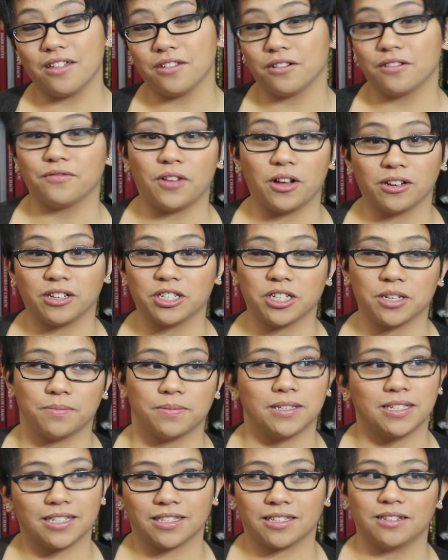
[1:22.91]
other Vulcan
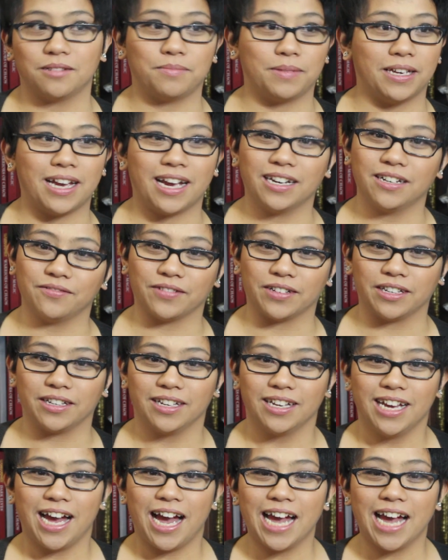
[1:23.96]
ship is just going to be kind of a